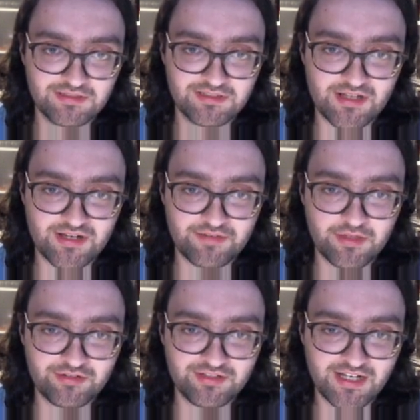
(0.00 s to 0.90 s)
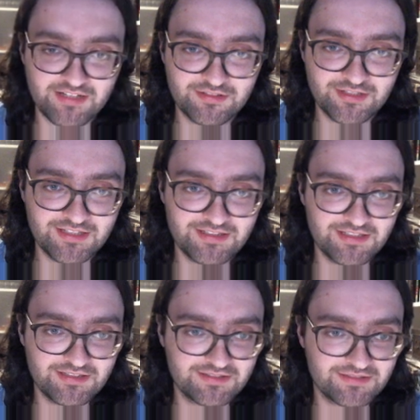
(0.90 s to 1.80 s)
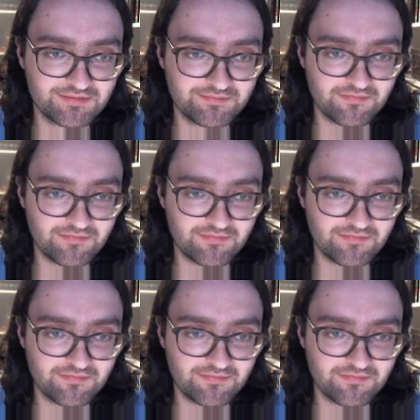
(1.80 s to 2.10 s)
None of their knights could hit it.